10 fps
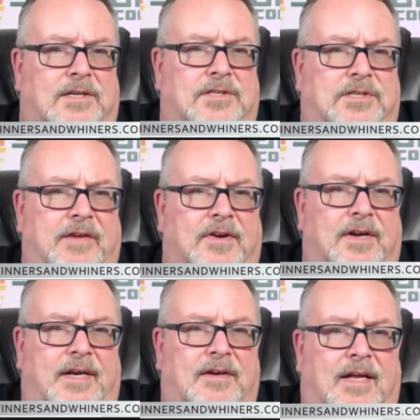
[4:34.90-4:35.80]

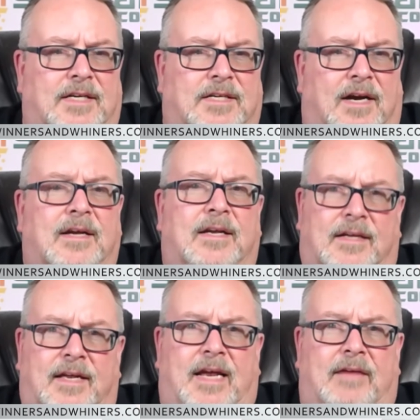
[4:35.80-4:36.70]
Stephen, he gave
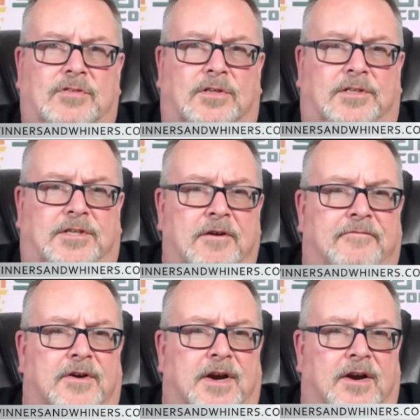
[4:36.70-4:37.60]
us a little
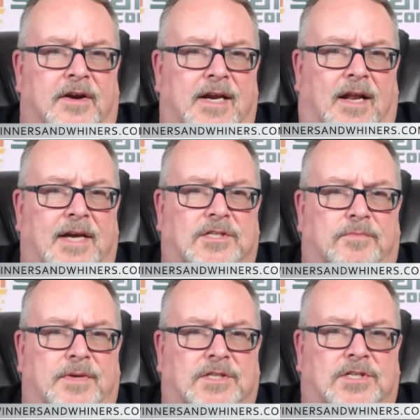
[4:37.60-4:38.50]
twofer here. He likes the
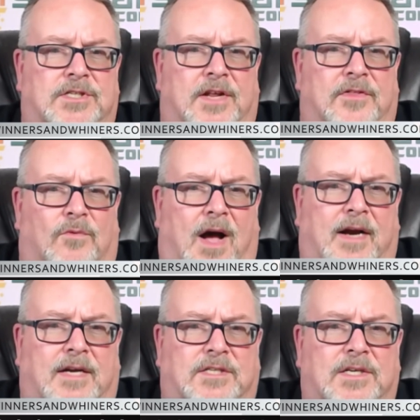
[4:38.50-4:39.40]
Pistons and the
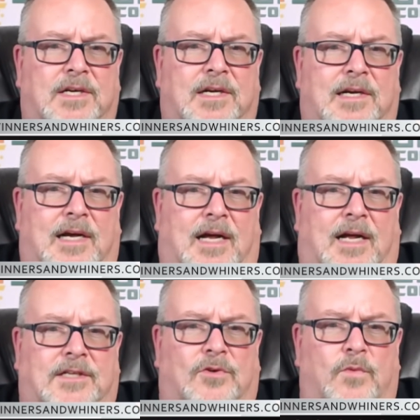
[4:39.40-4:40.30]
Rockets
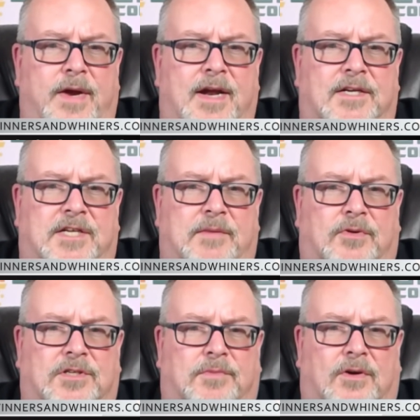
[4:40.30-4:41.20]
to win, as he
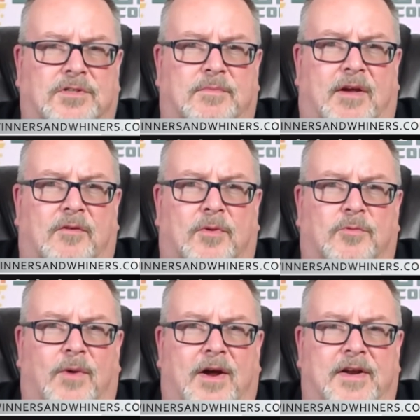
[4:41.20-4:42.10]
puts the post up. They were
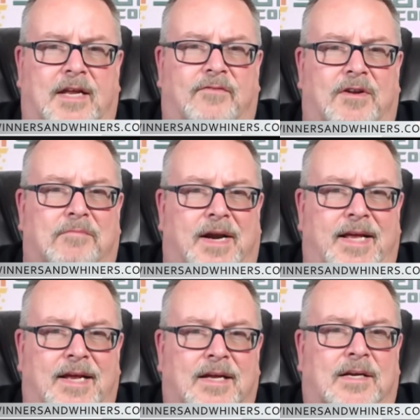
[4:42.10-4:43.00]
both around even
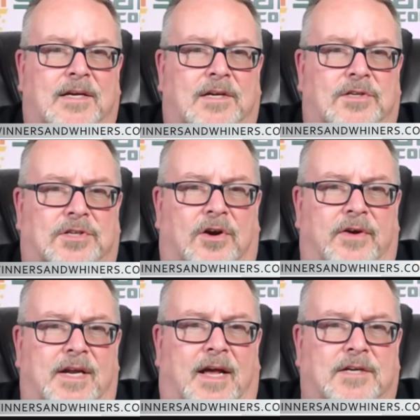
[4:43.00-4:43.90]
money, so
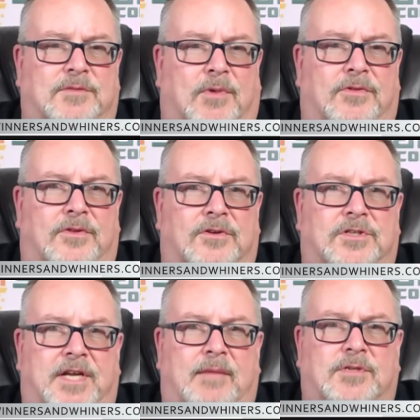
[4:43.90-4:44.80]
he likes both of
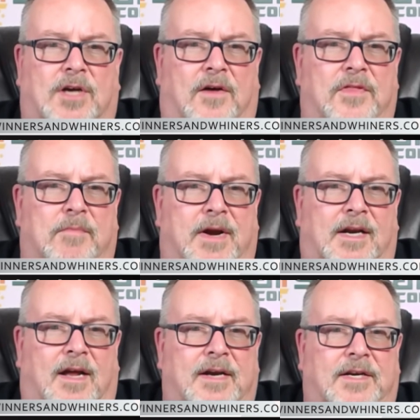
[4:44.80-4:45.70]
those teams on the money
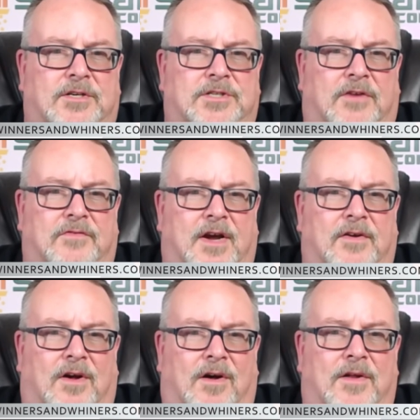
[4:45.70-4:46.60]
line. Get yourself down
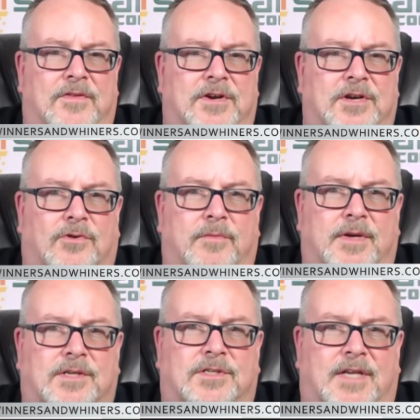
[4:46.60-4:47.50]
on the Detroit
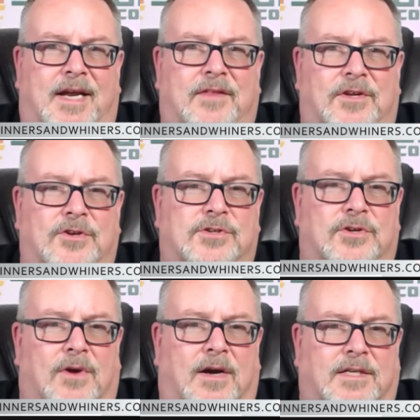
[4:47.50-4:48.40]
Pistons and the
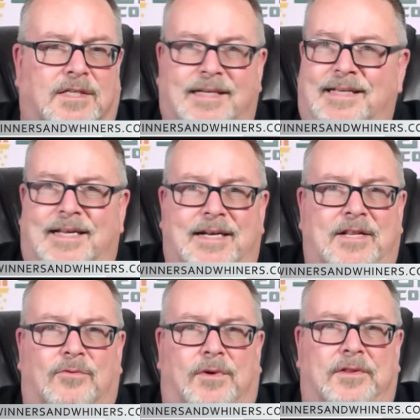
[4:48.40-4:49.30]
Houston Rockets.
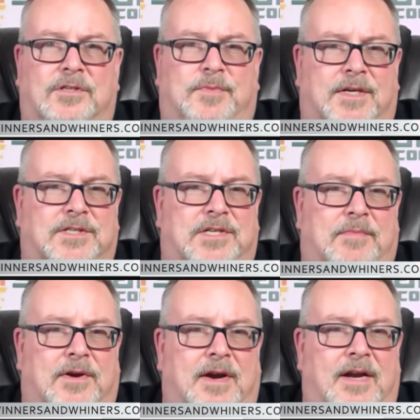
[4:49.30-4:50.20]
Neither one of those picks
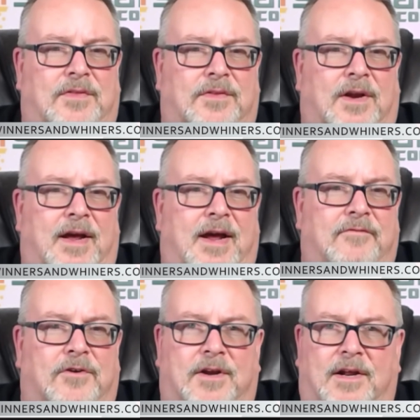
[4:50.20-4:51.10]
stepped on anything that I had
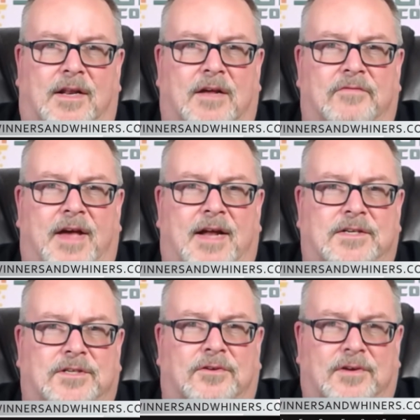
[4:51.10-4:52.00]
for today. I love
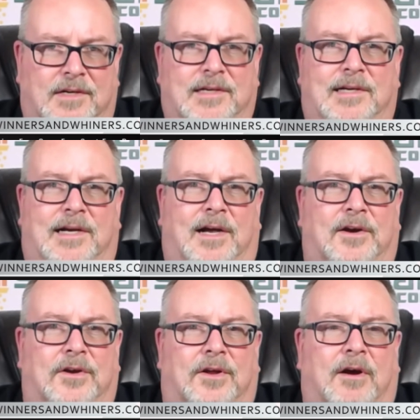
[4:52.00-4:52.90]
that. So
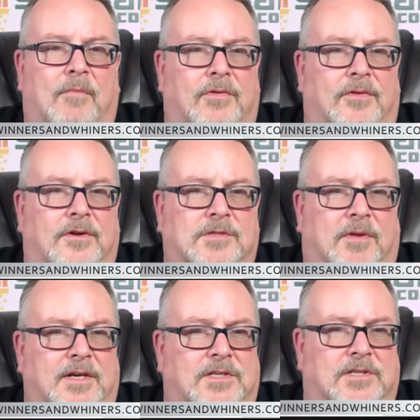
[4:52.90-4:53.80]
good luck on both of those
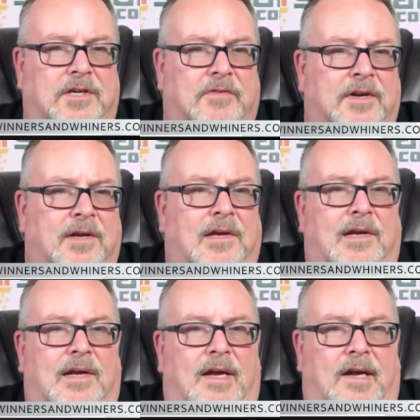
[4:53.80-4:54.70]
plays, Steven.
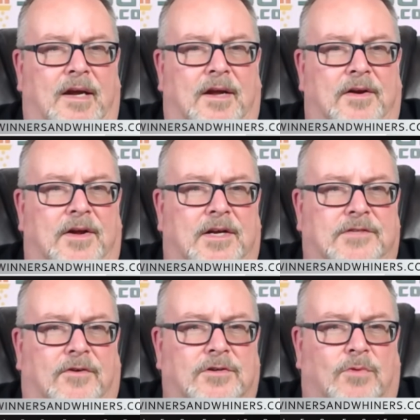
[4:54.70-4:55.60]
And
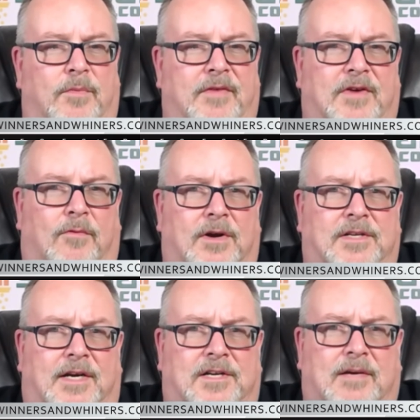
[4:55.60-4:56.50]
as far as what we've got, we're going
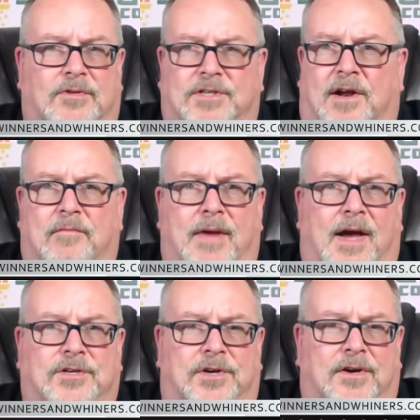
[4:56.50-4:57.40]
to take a double shot of
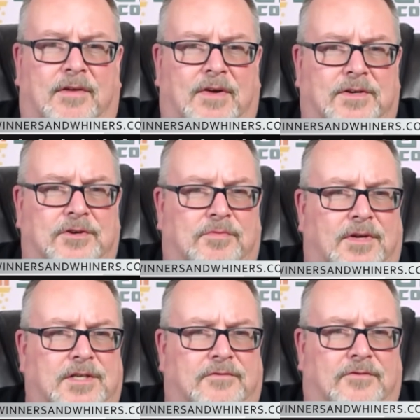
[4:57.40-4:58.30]
Maction here. I've got two
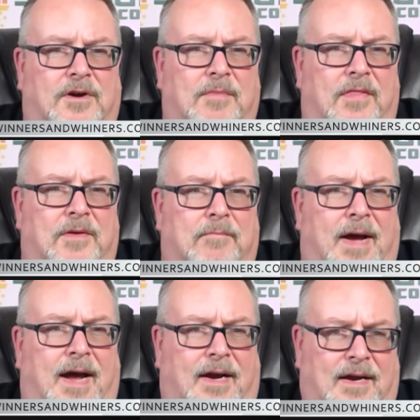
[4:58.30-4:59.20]
plays from the
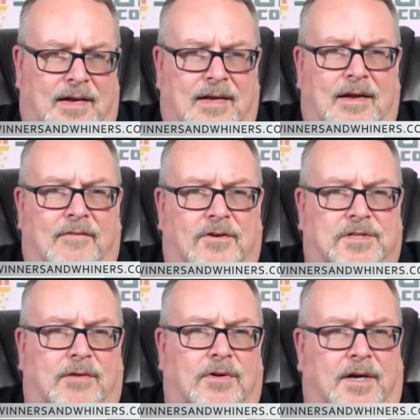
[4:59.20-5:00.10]
Mac. First
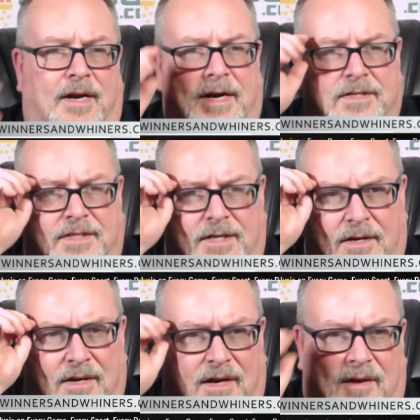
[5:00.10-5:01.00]
thing we're looking at is
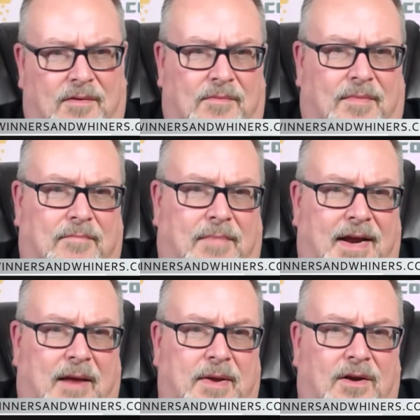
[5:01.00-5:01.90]
the
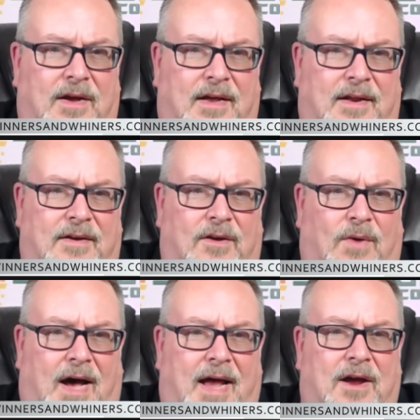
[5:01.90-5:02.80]
Miami and
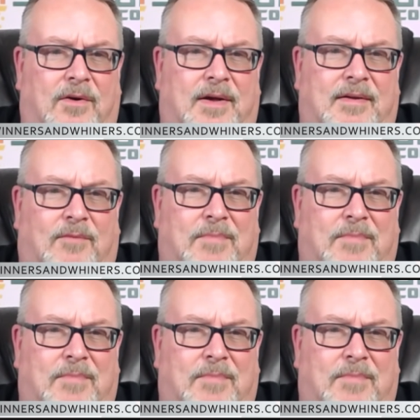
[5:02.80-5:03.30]
Ohio.